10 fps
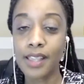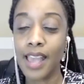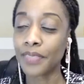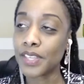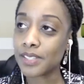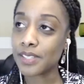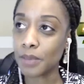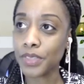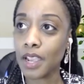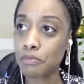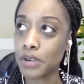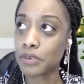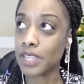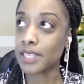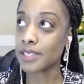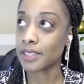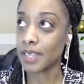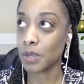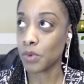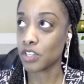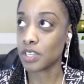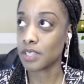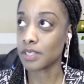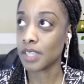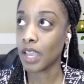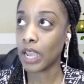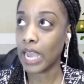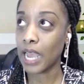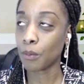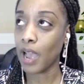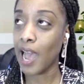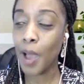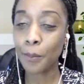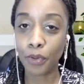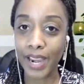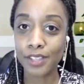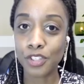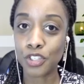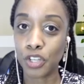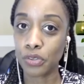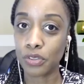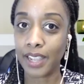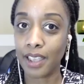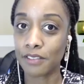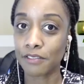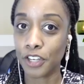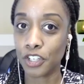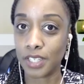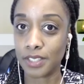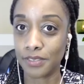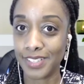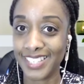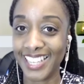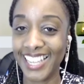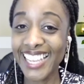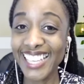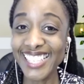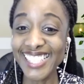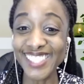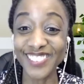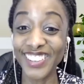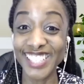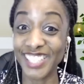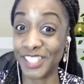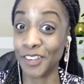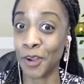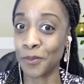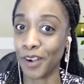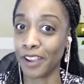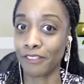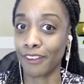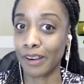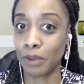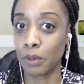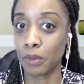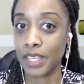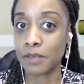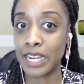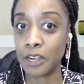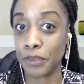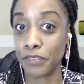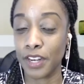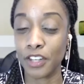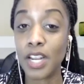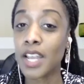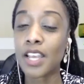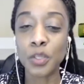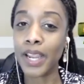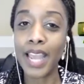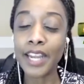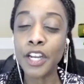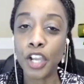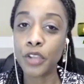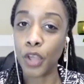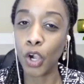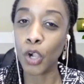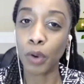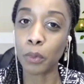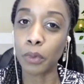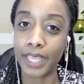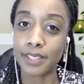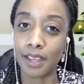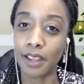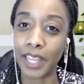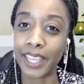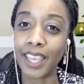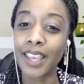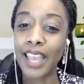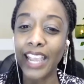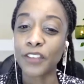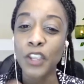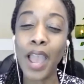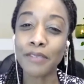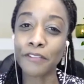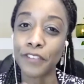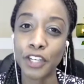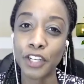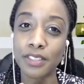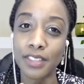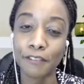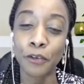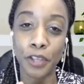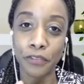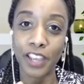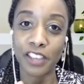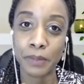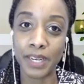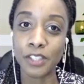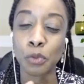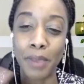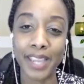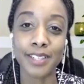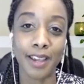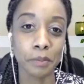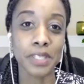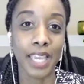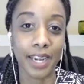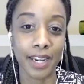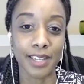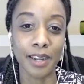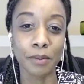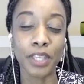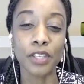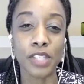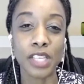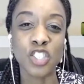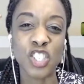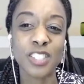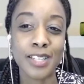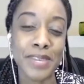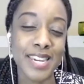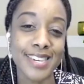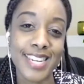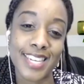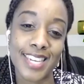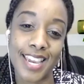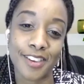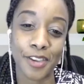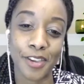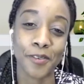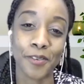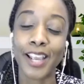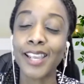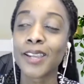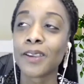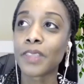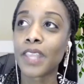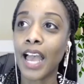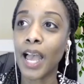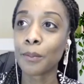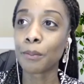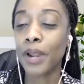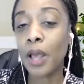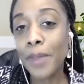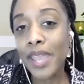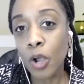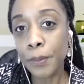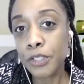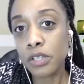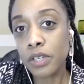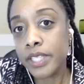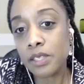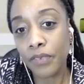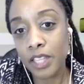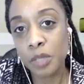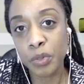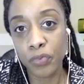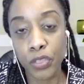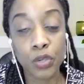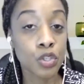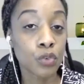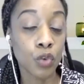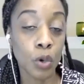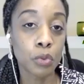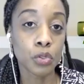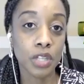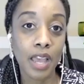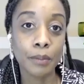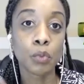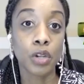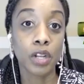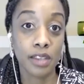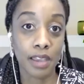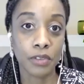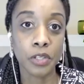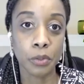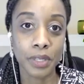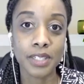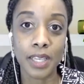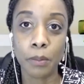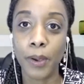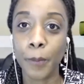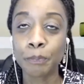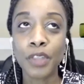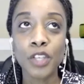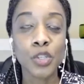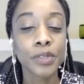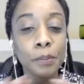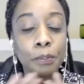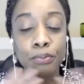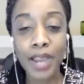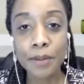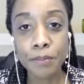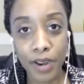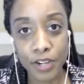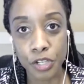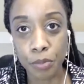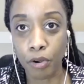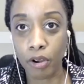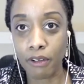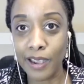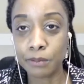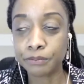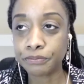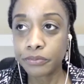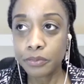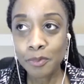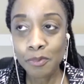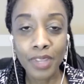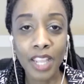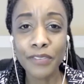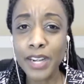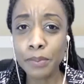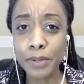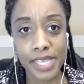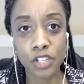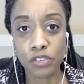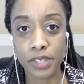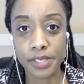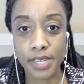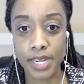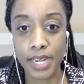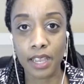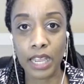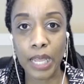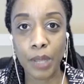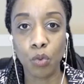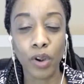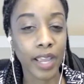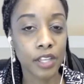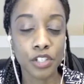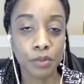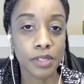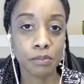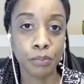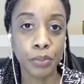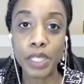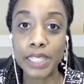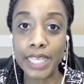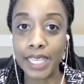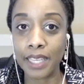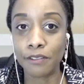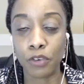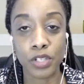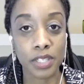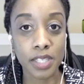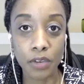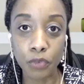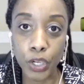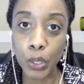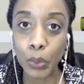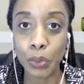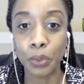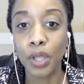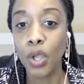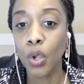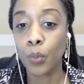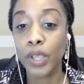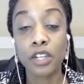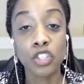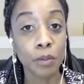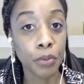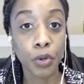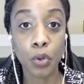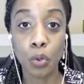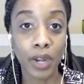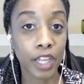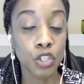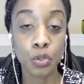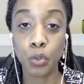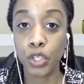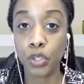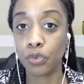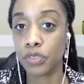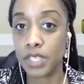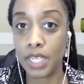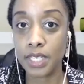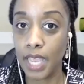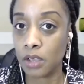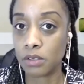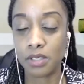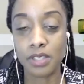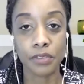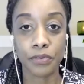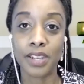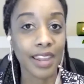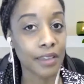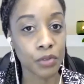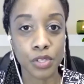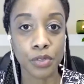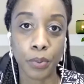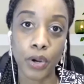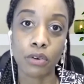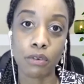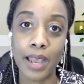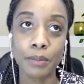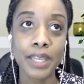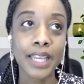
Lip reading: And there's something I read recently, which is our brains don't like unfinished activities. We just don't operate very well with that. Might not be finished. So I kind of know the homework will get done. Like, if you haven't finished in that 45 minutes, you'll make time to get it done, because it's just going to be nicking at you, right? But I'll make opportunities available for those who've got more time and want to dive a little bit deeper. So it's a brand new program. If anybody's interested in it, what I can do is put a link in for a discovery call. We can jump on a call. I can talk you through the details and the different levels of the program.